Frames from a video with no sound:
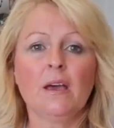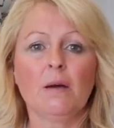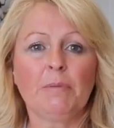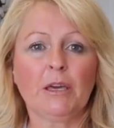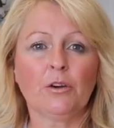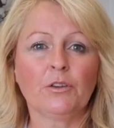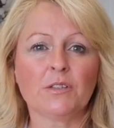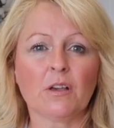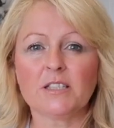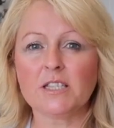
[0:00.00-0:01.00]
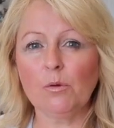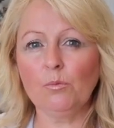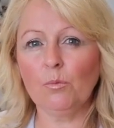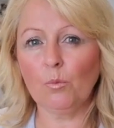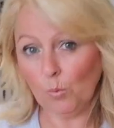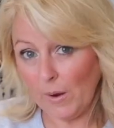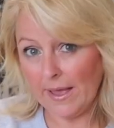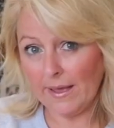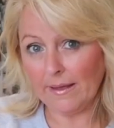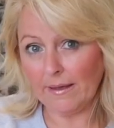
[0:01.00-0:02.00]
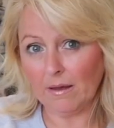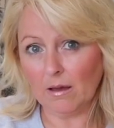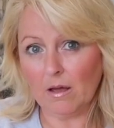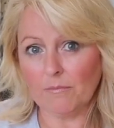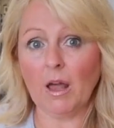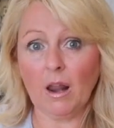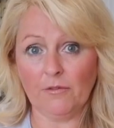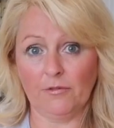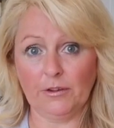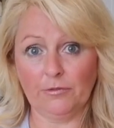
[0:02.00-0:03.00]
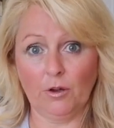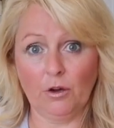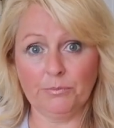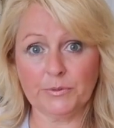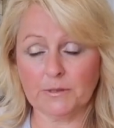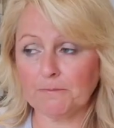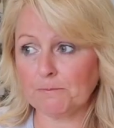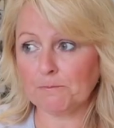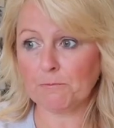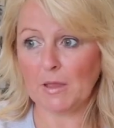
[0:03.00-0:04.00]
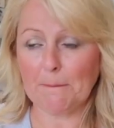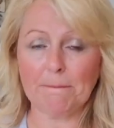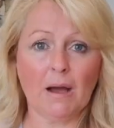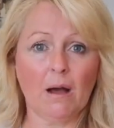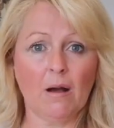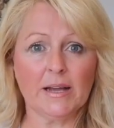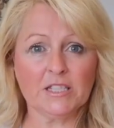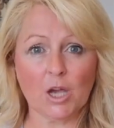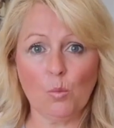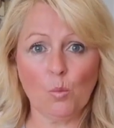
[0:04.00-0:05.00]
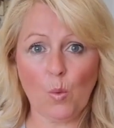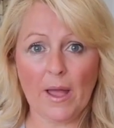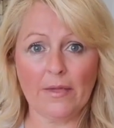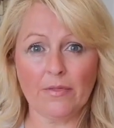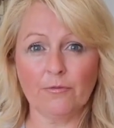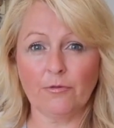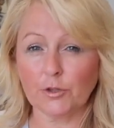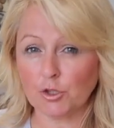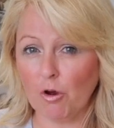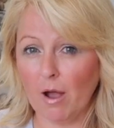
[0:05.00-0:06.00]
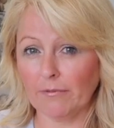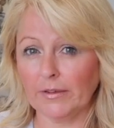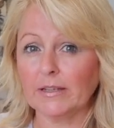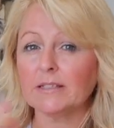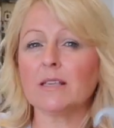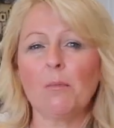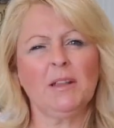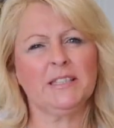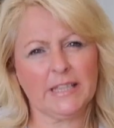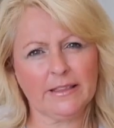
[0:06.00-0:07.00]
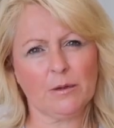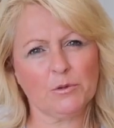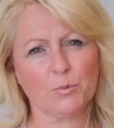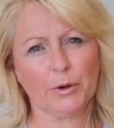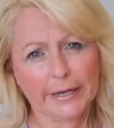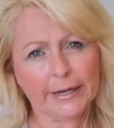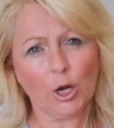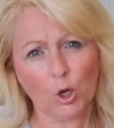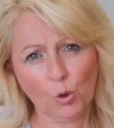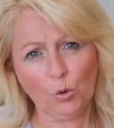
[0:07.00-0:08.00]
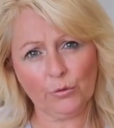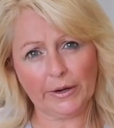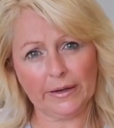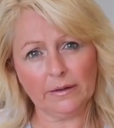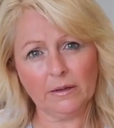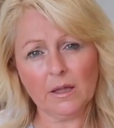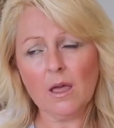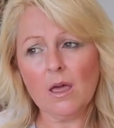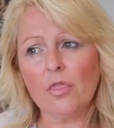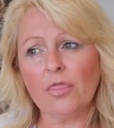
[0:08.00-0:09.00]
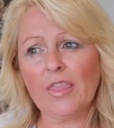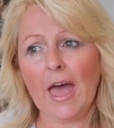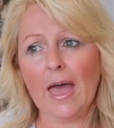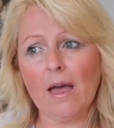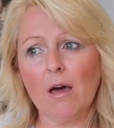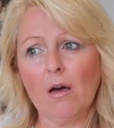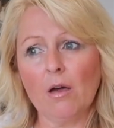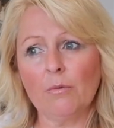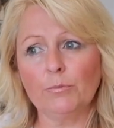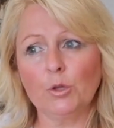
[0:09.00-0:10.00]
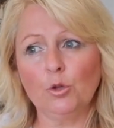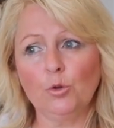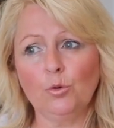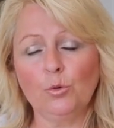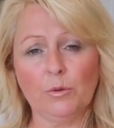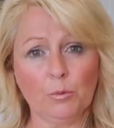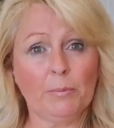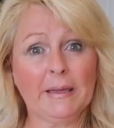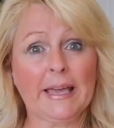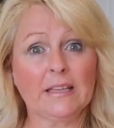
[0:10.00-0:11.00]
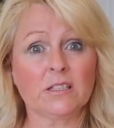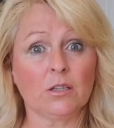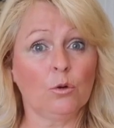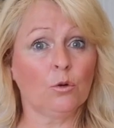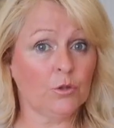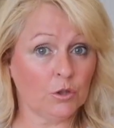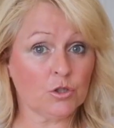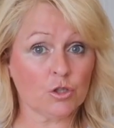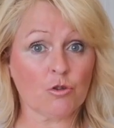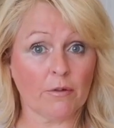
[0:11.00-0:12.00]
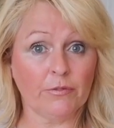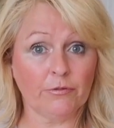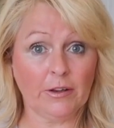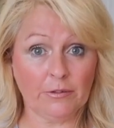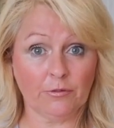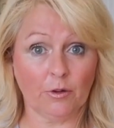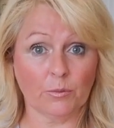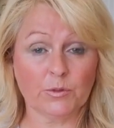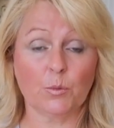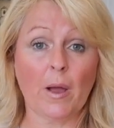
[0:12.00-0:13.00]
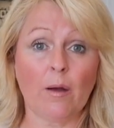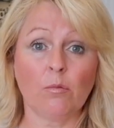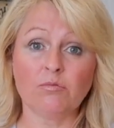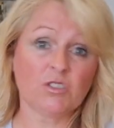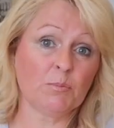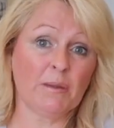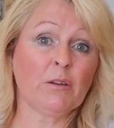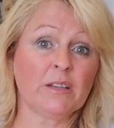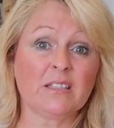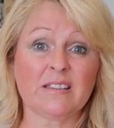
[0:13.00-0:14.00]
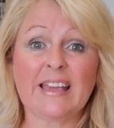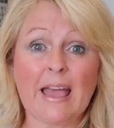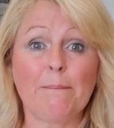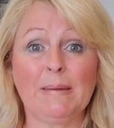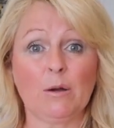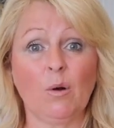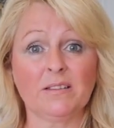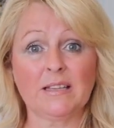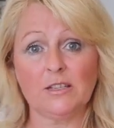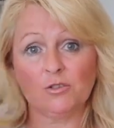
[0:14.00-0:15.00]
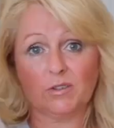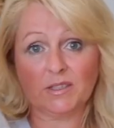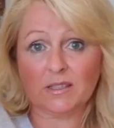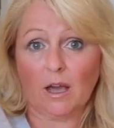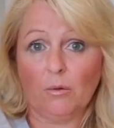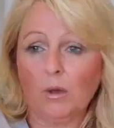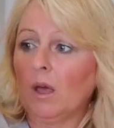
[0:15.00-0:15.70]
because I don't wear, I like flip-flops, but I don't wear them for driving. And someone said they was bringing a law in that it would be against the law to drive in flip-flops. Well, to be honest, they can be quite dangerous, so